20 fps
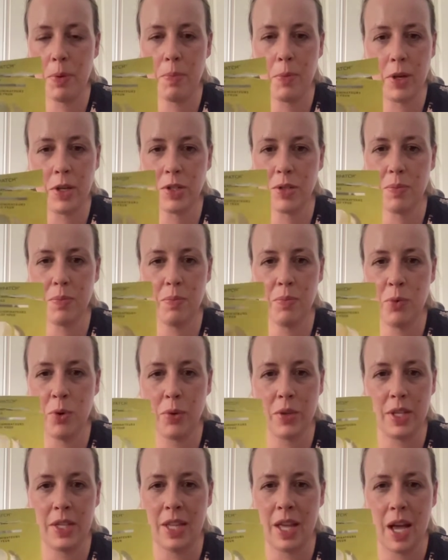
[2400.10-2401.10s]
much
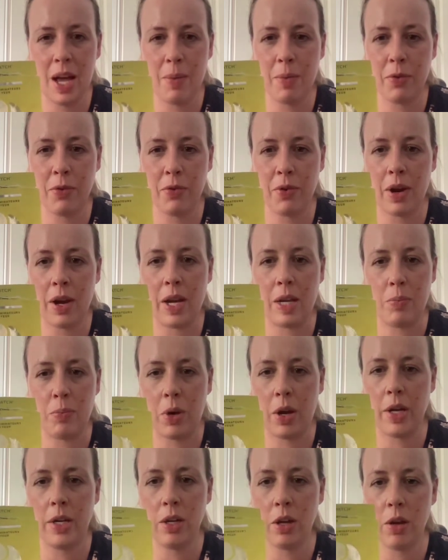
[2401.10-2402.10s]
more than that, I'm afraid.
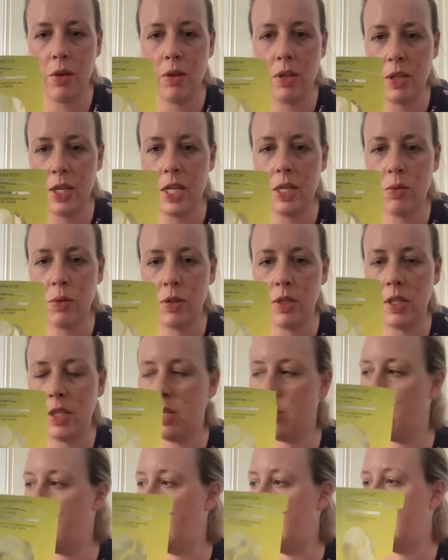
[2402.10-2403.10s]
But I know that these ones I
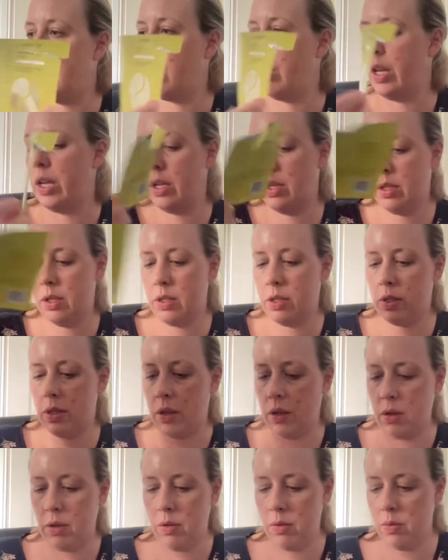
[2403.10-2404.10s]
did quite like.
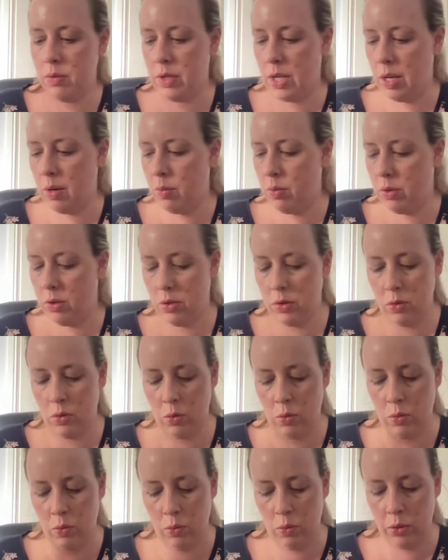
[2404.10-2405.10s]
So they were
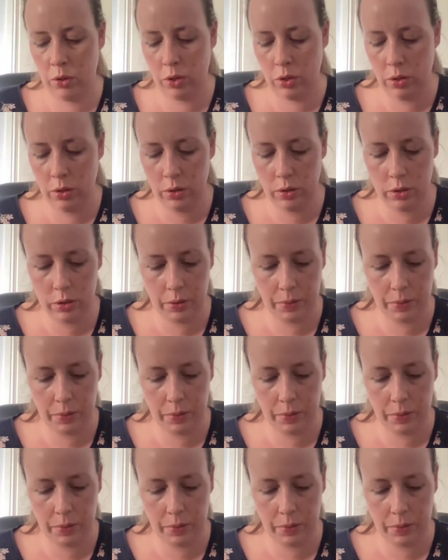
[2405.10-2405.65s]
all good.